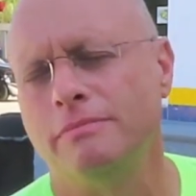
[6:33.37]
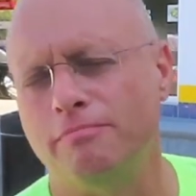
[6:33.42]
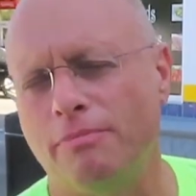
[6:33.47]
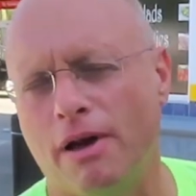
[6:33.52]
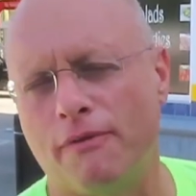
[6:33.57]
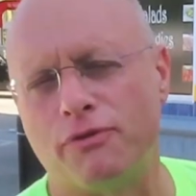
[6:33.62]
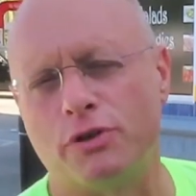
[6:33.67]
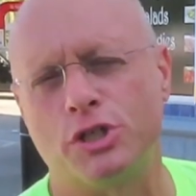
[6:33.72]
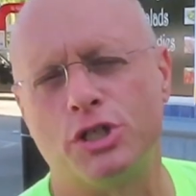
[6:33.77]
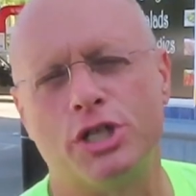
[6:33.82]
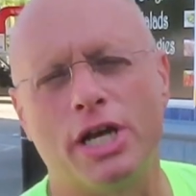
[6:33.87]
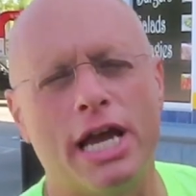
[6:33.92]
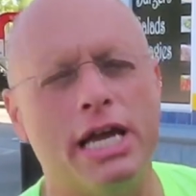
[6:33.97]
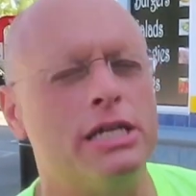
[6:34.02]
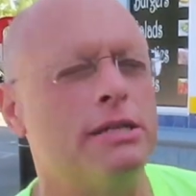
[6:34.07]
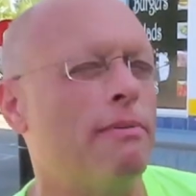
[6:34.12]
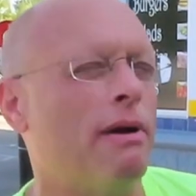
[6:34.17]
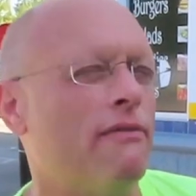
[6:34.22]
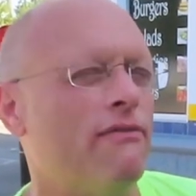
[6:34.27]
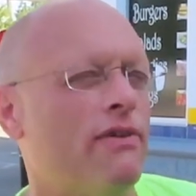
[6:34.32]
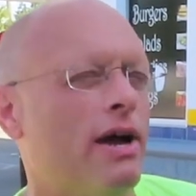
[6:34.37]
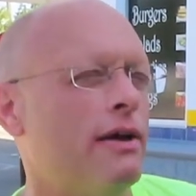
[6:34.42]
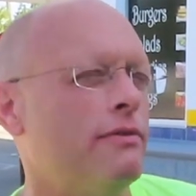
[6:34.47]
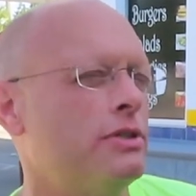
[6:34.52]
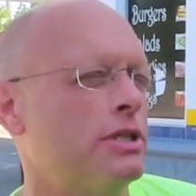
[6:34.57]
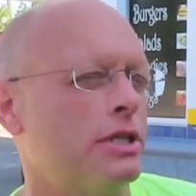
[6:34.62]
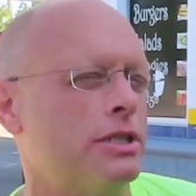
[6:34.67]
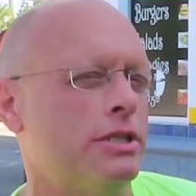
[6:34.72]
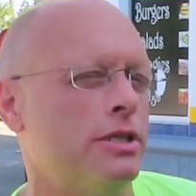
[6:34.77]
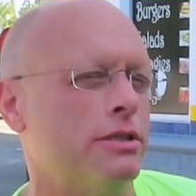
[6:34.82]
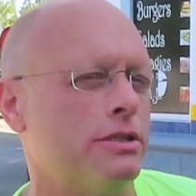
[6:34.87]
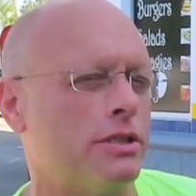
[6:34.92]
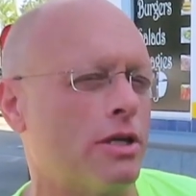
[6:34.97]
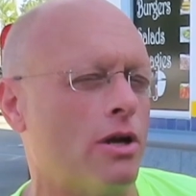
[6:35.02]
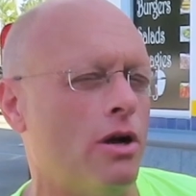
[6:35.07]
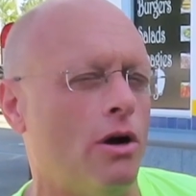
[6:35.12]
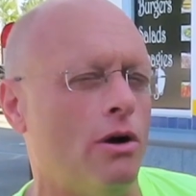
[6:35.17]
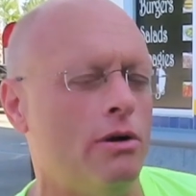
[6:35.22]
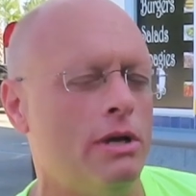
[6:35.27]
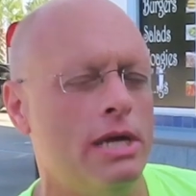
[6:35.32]
Buffers changed about five, six years
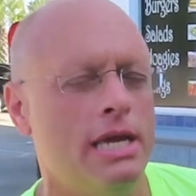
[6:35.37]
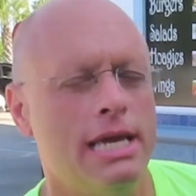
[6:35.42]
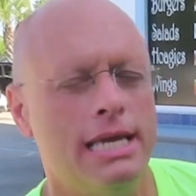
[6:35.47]
ago.